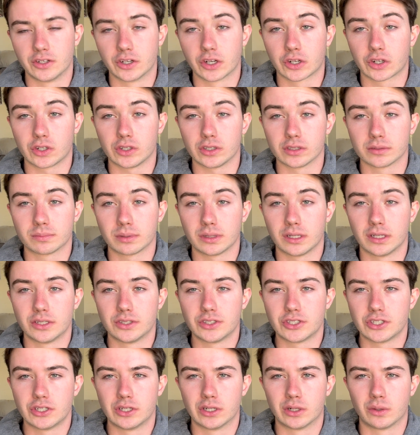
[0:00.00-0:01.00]
cold
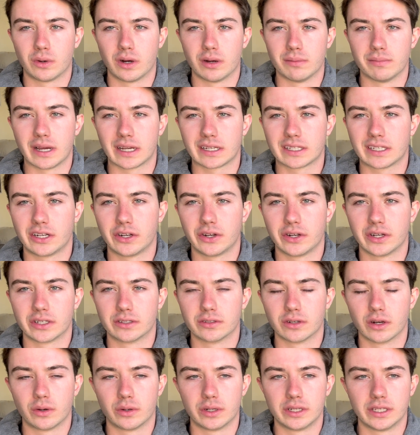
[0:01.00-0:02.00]
plunge. You don't want bacteria
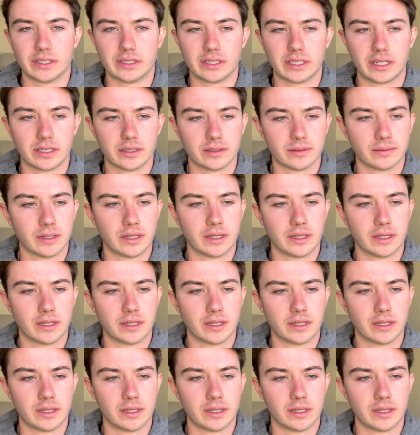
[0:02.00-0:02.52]
growing in there.